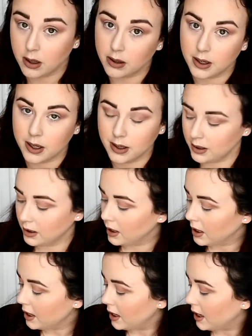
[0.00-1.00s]
Okay.
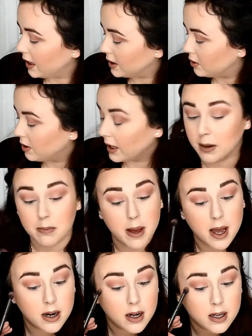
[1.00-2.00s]
I do like a
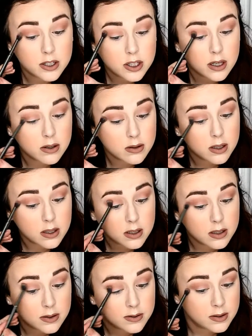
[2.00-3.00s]
matte eyeshadow look.
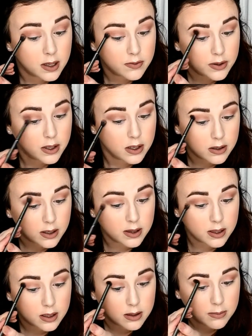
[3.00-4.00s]
If you hear
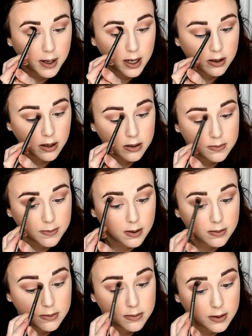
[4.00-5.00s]
anything in the background, it's
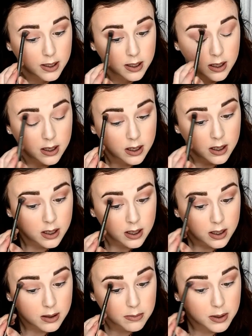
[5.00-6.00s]
probably
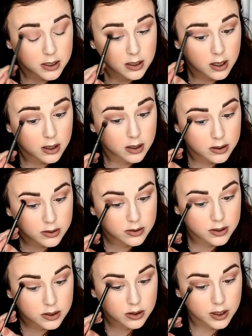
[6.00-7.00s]
my daughter who
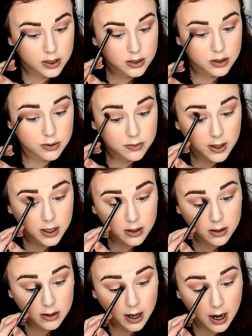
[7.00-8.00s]
is trying to fight
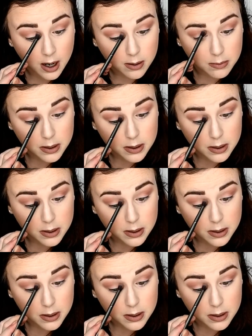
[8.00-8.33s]
her nap